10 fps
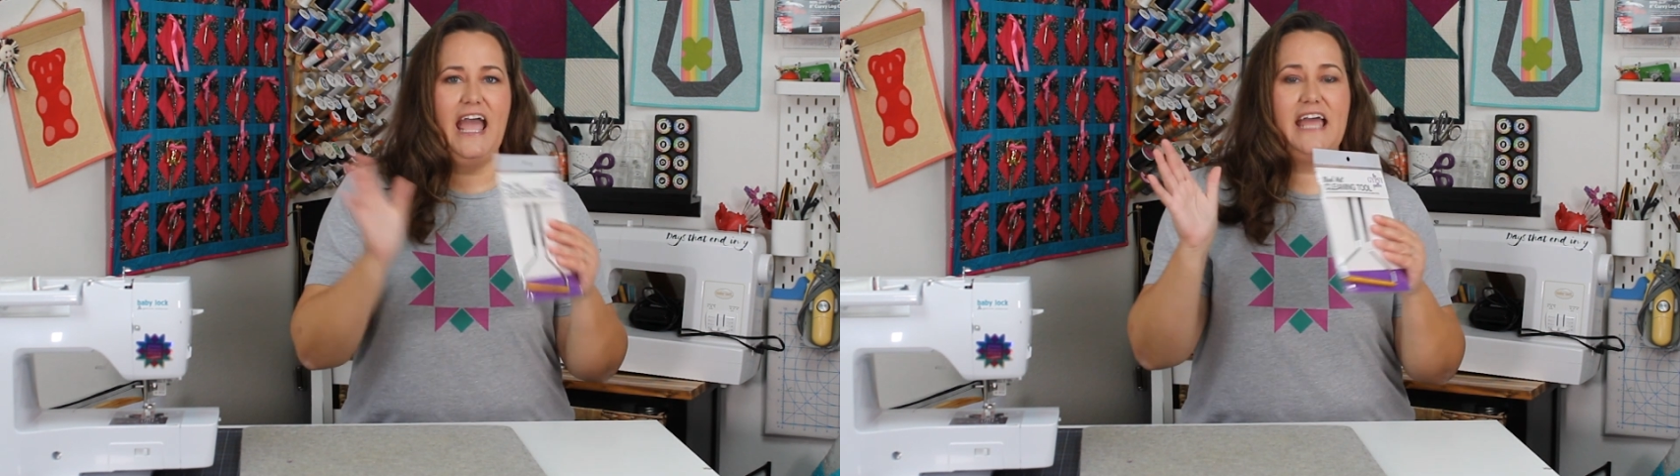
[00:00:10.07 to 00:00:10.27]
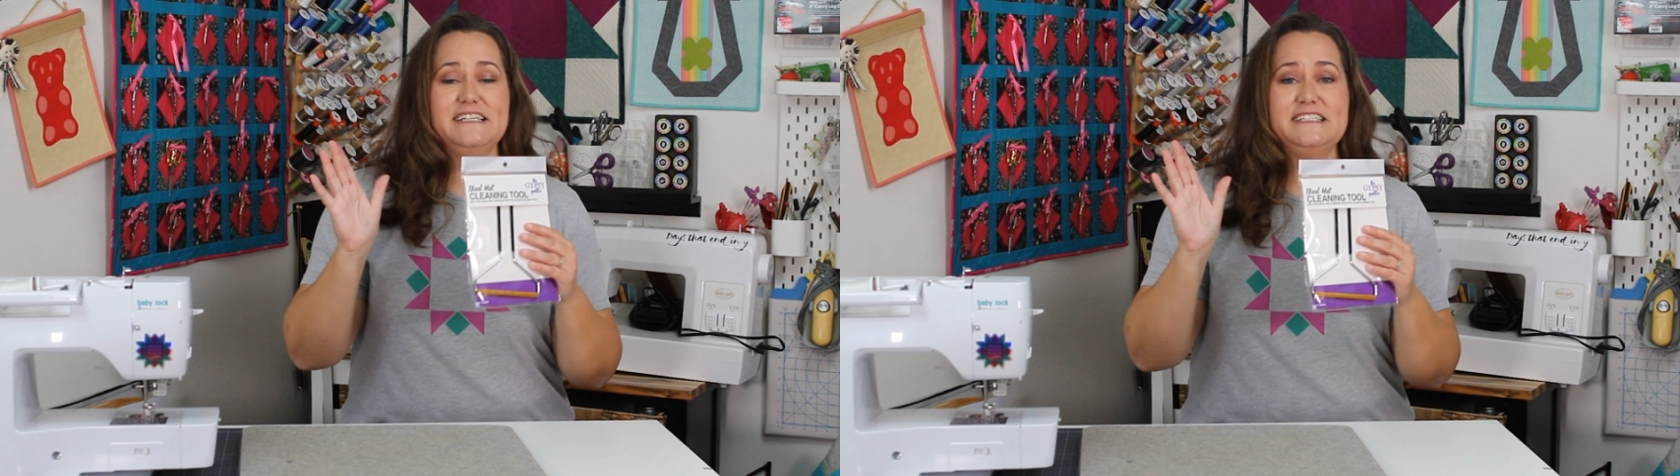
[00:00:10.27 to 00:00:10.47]

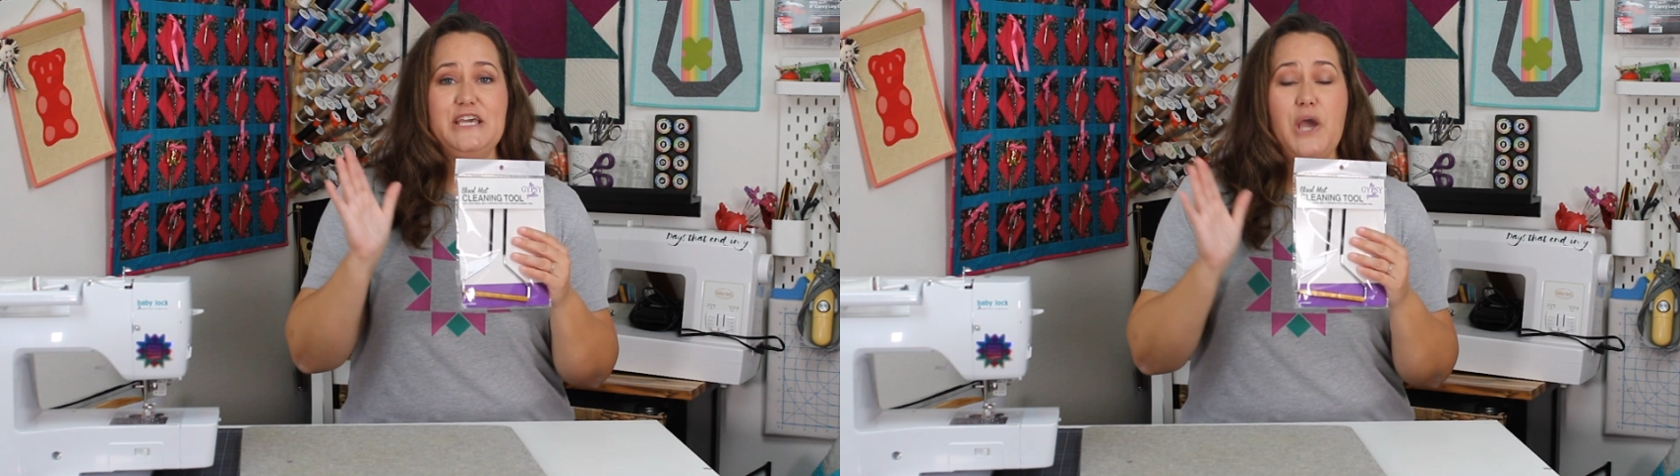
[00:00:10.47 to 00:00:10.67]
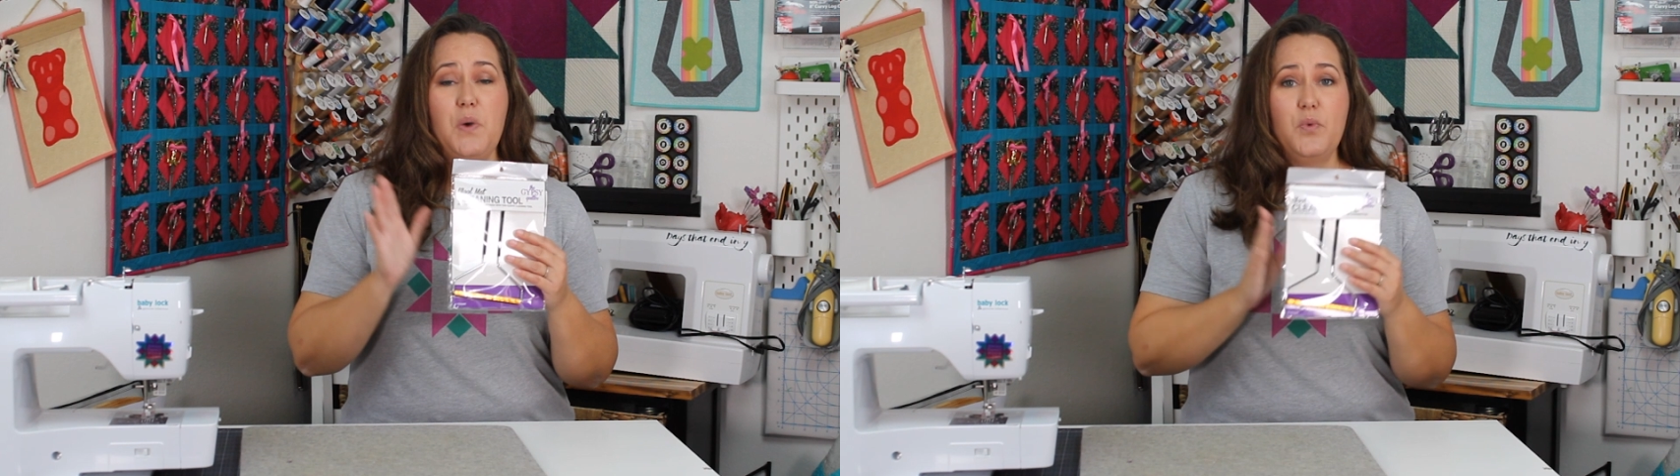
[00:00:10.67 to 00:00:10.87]
It is
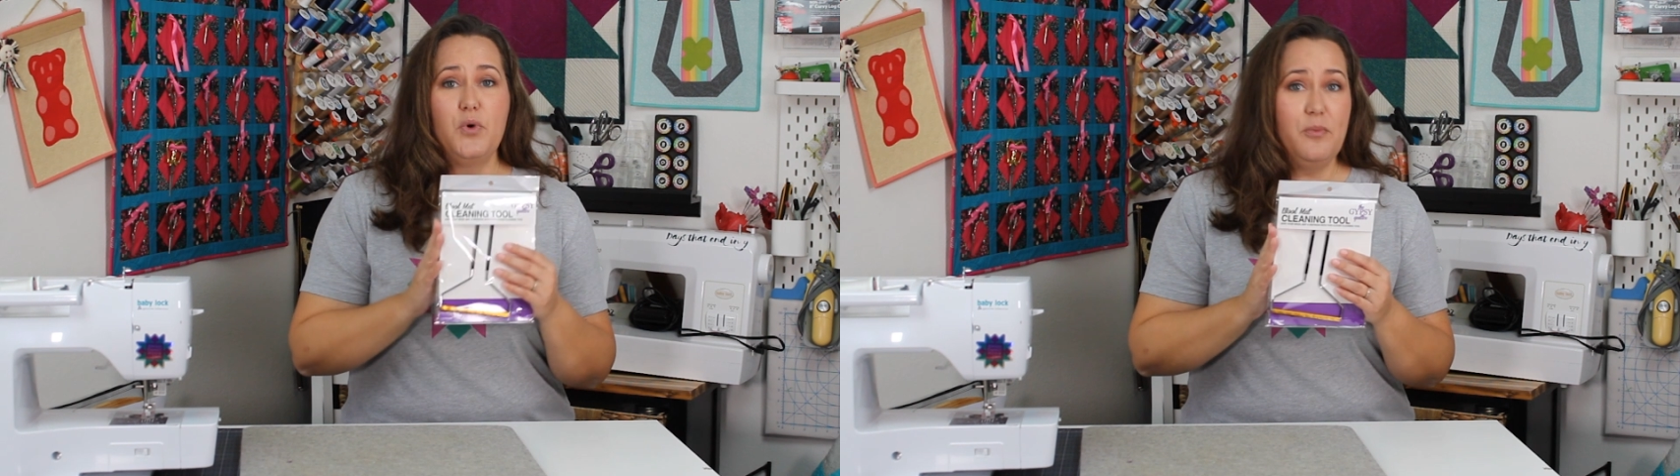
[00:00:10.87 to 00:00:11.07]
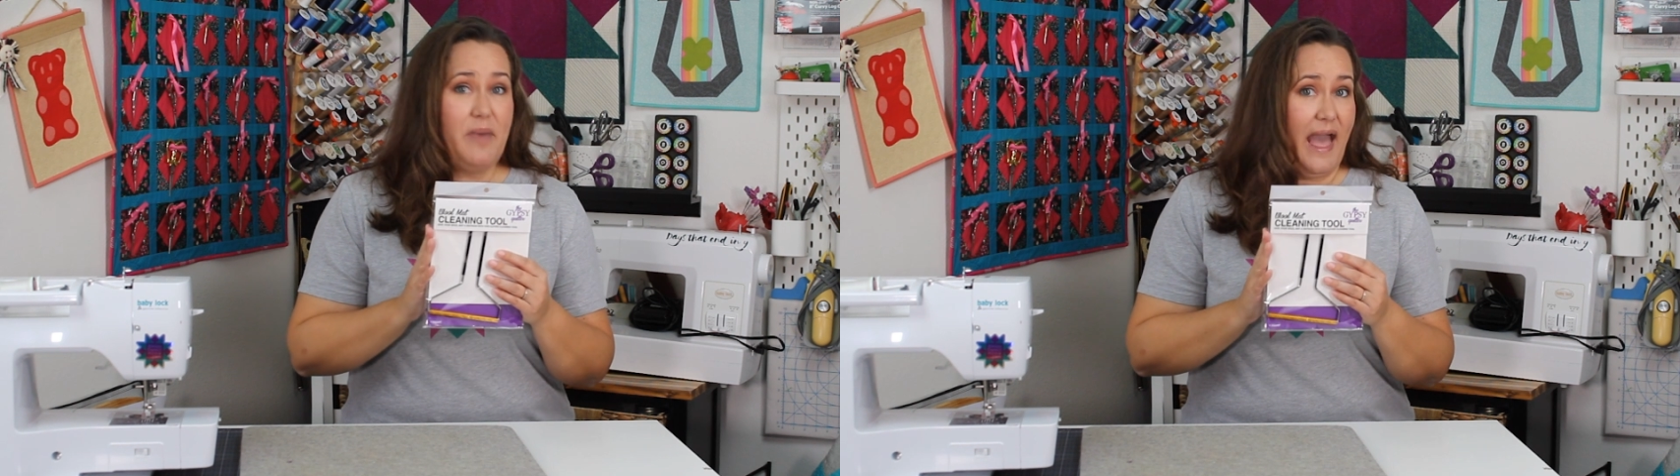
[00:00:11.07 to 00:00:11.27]
the
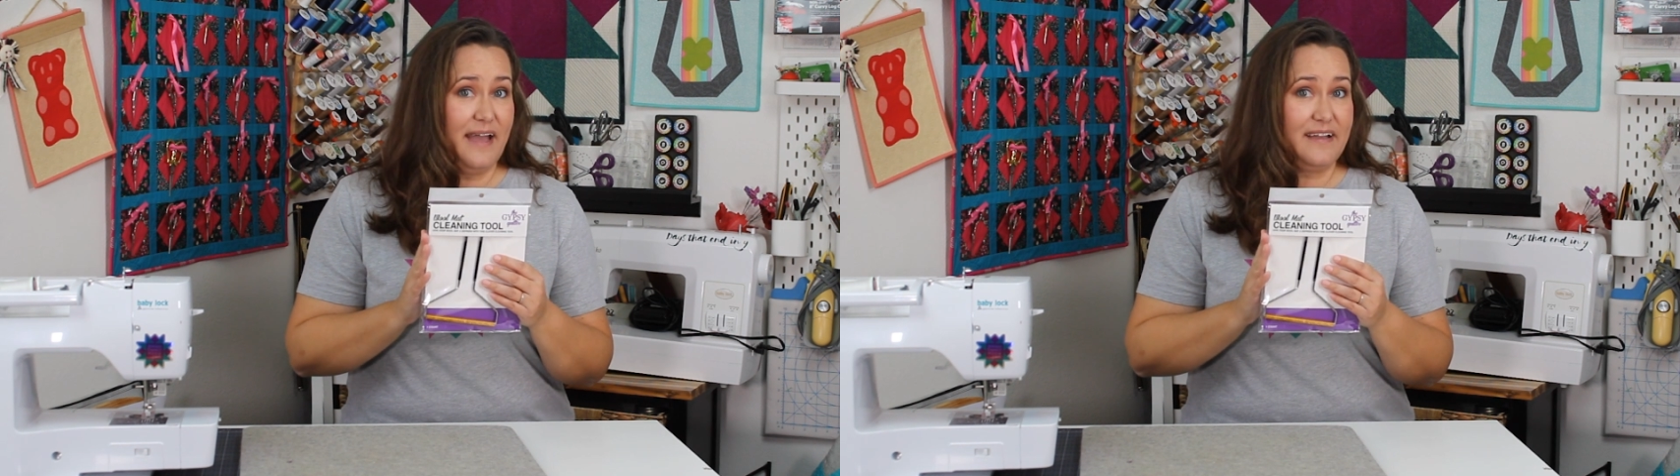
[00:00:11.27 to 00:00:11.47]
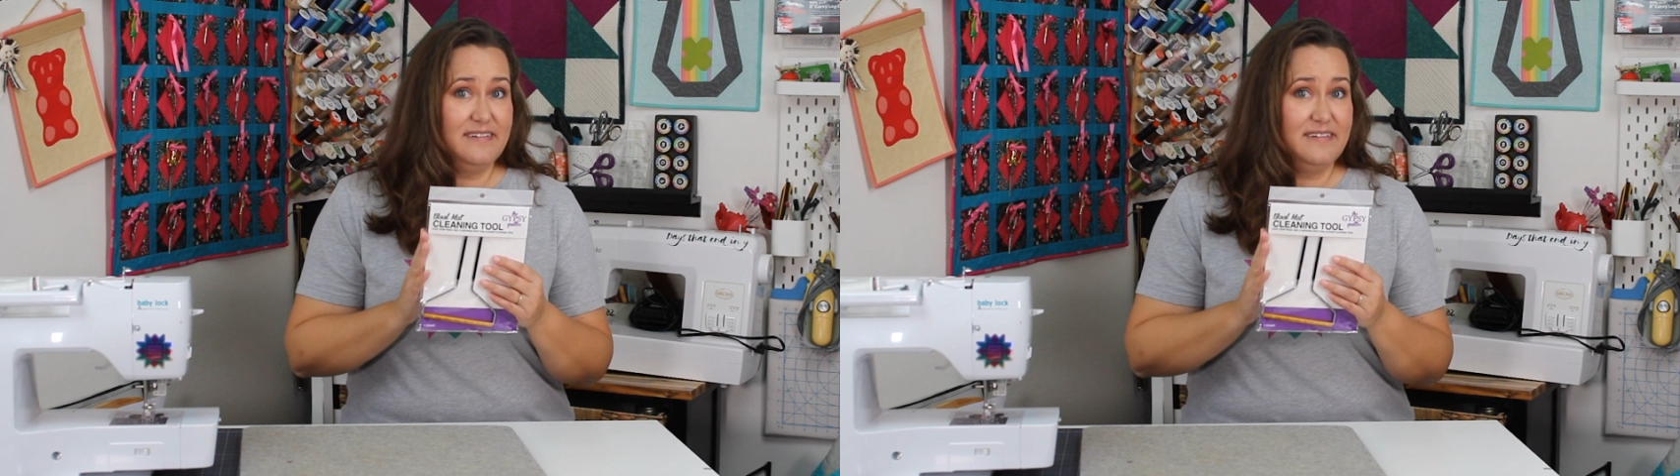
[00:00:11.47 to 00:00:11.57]
wool mat